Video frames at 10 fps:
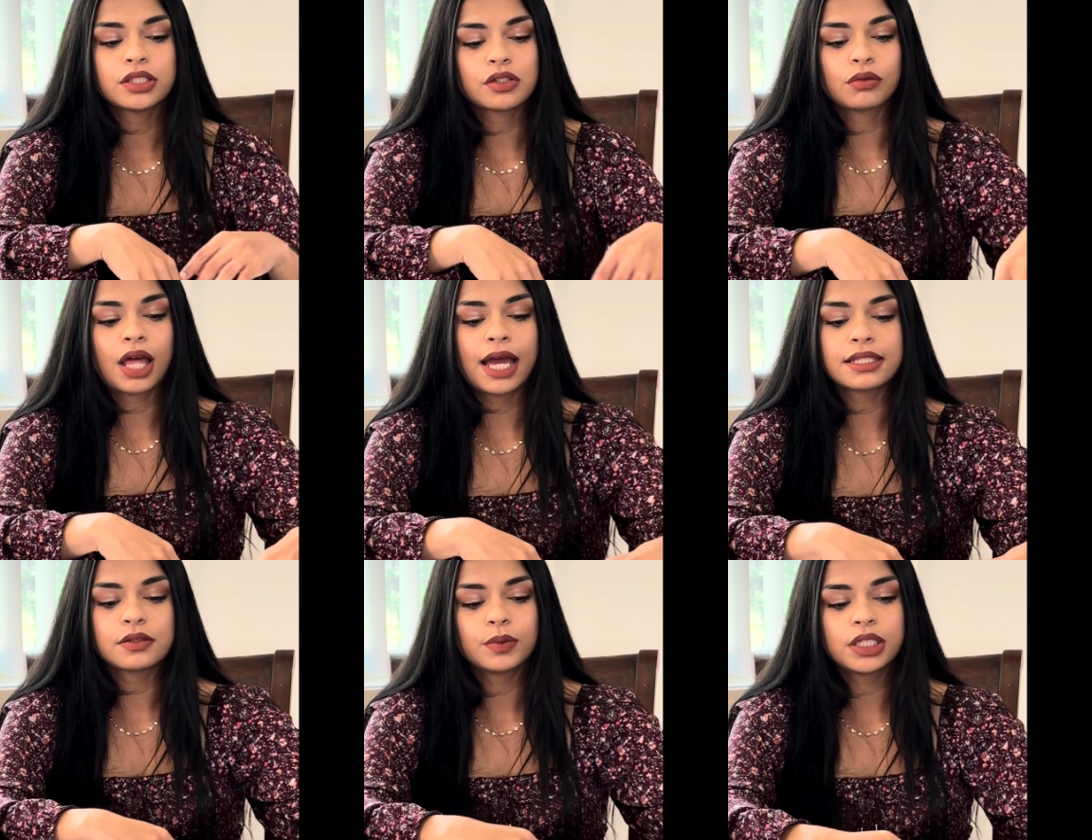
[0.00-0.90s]
So
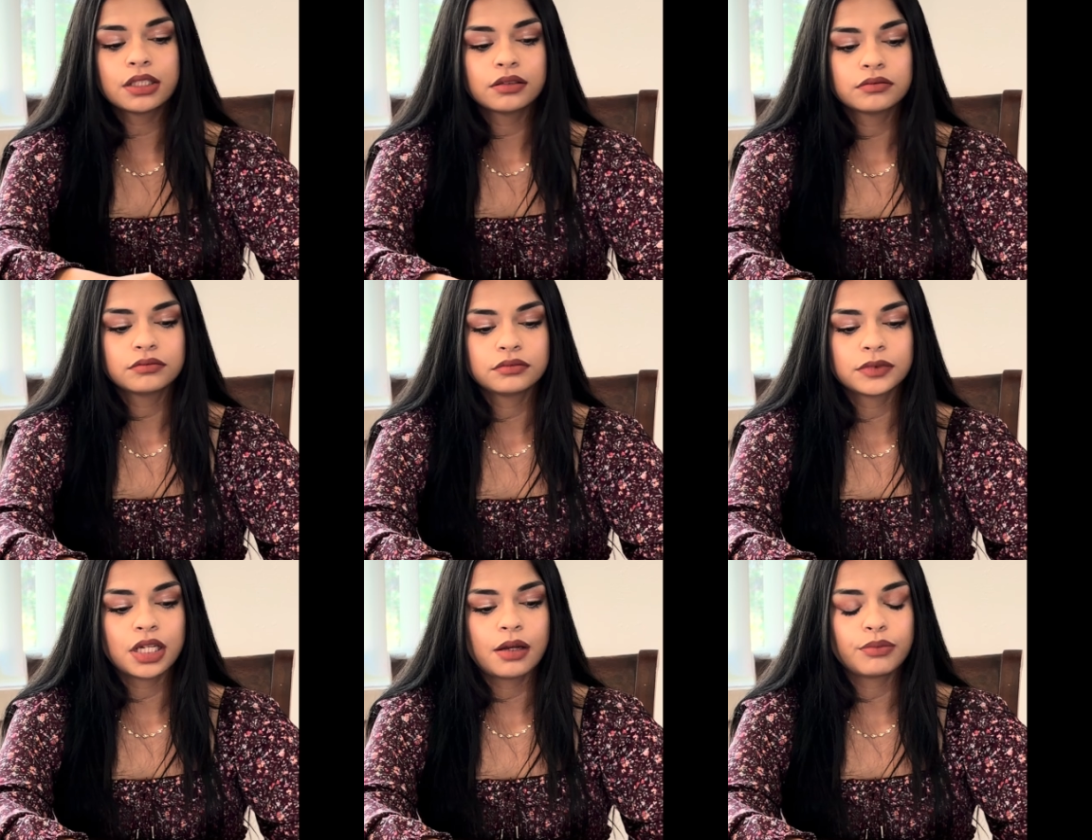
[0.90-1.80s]
last week
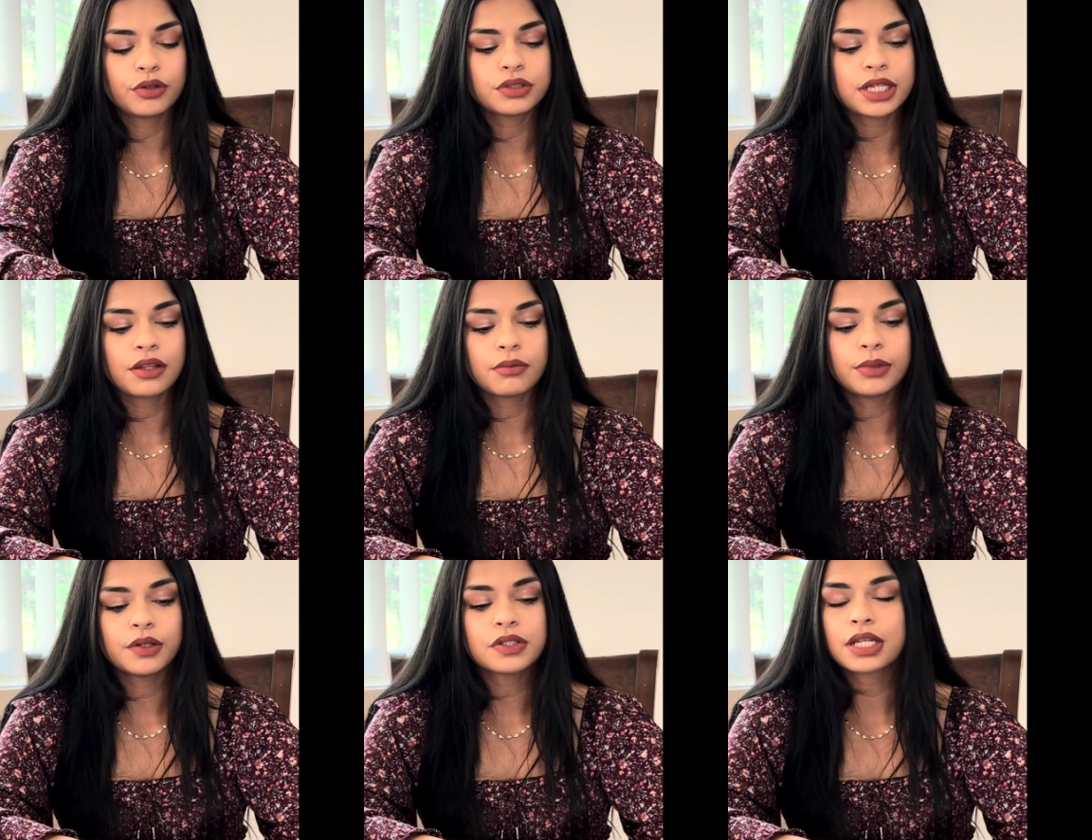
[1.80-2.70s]
I broke down the
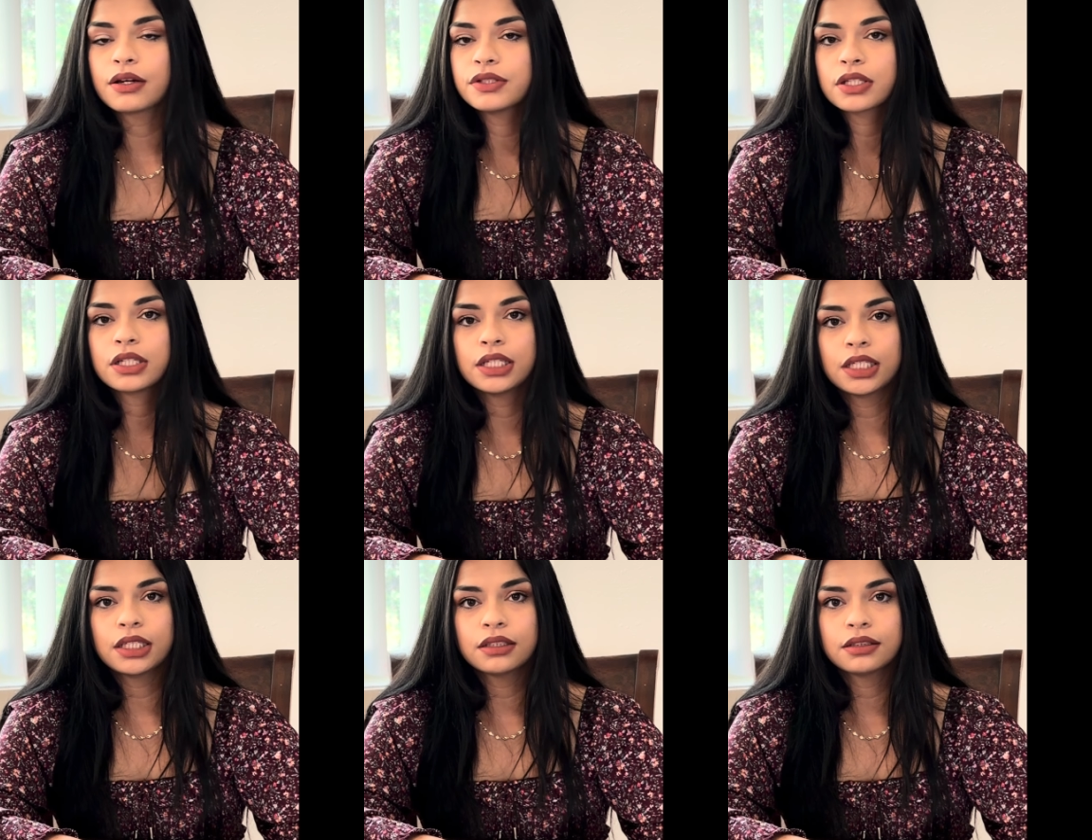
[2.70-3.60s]
meals that I was going to
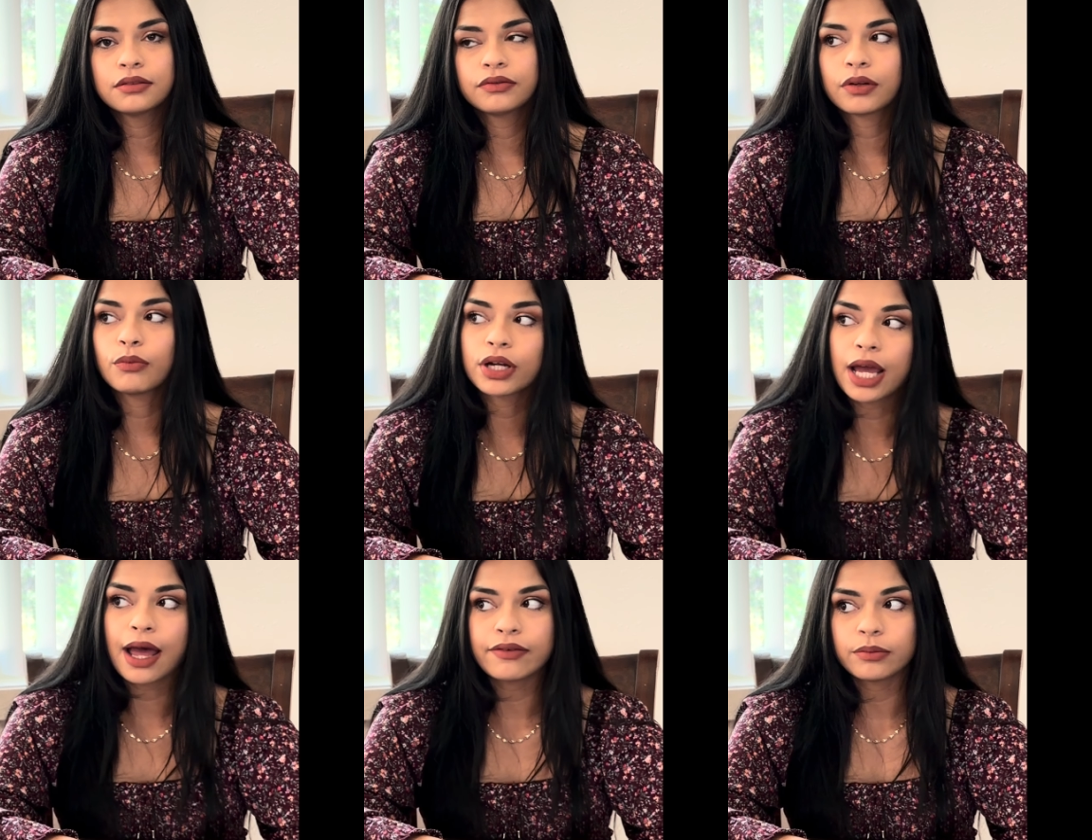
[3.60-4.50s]
eat from what
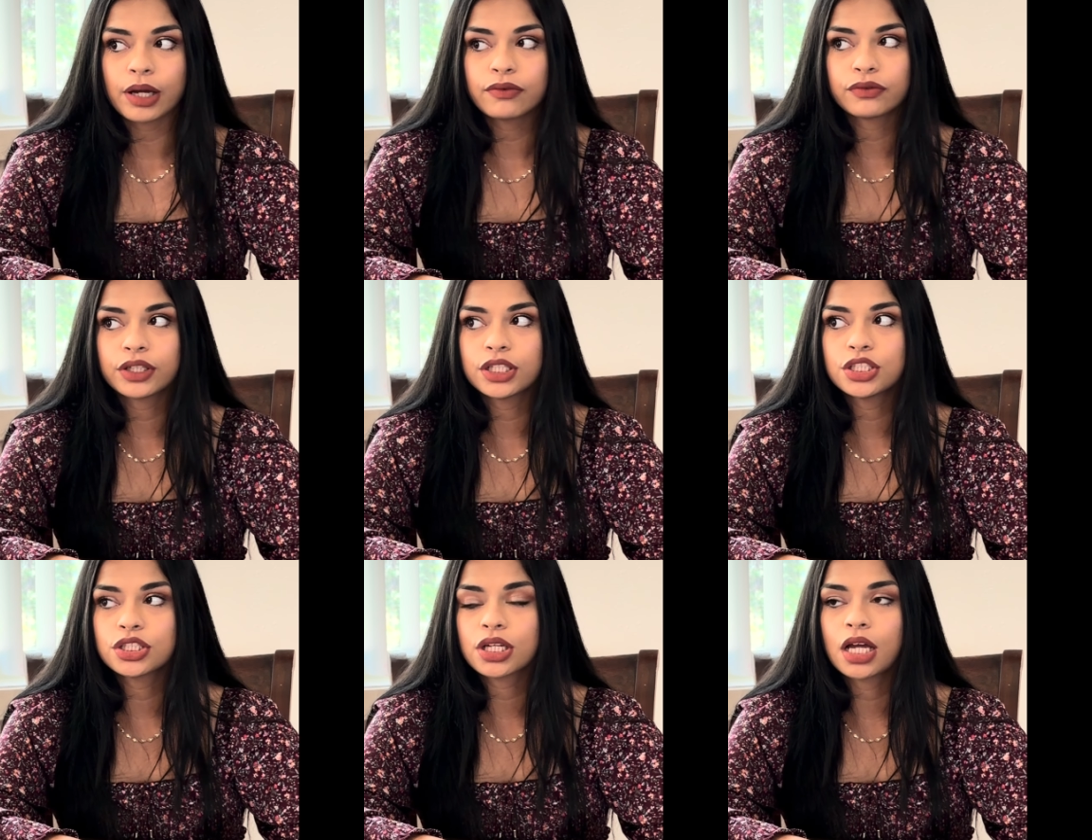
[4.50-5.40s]
I have in my
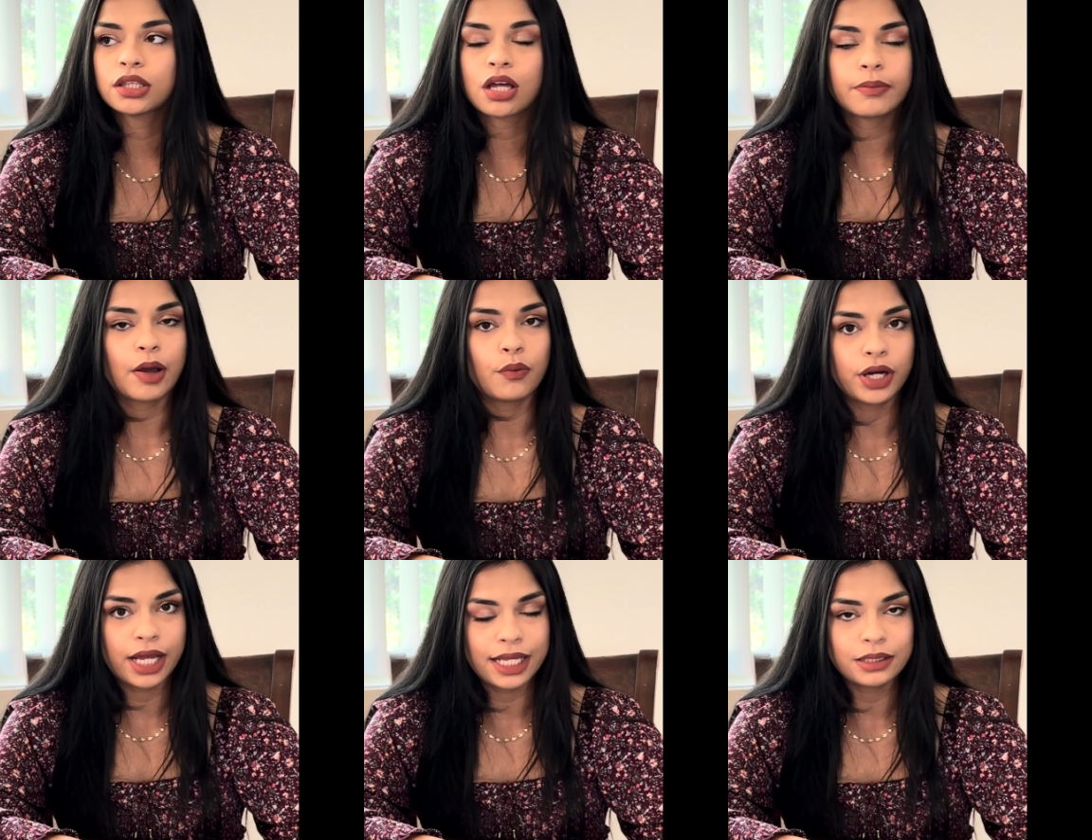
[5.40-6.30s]
fridge. I thought about
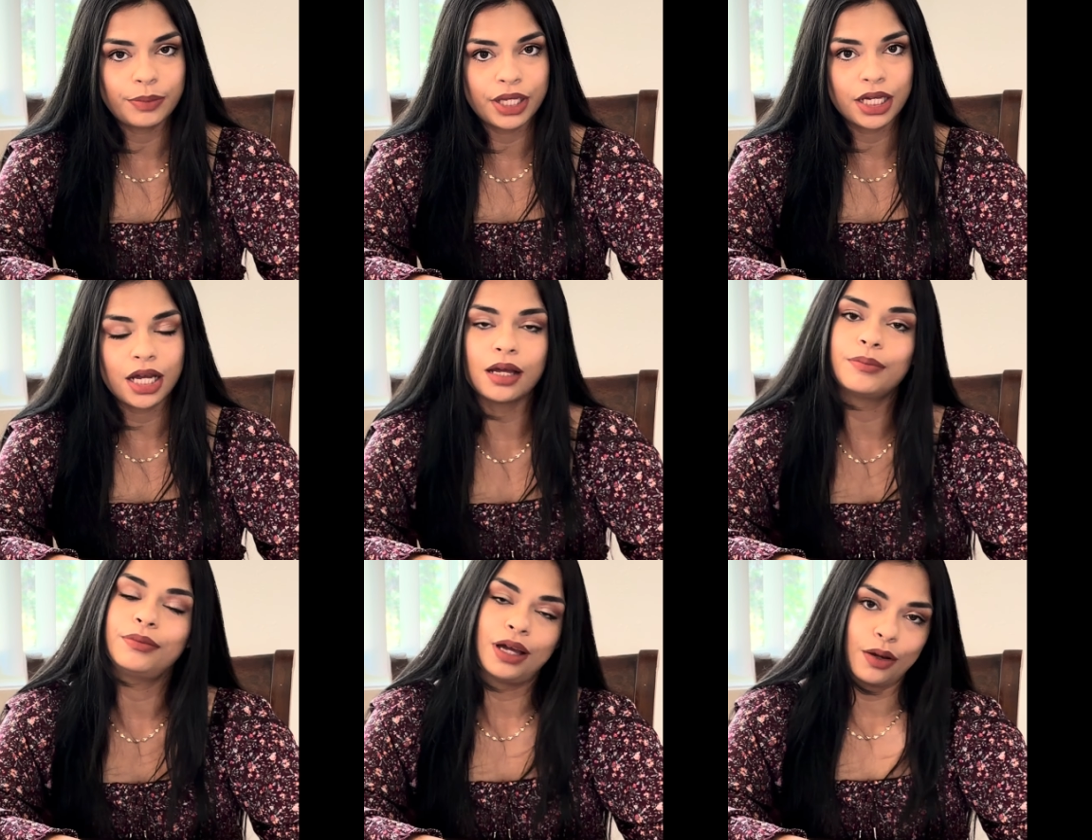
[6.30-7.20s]
what I had to pick up.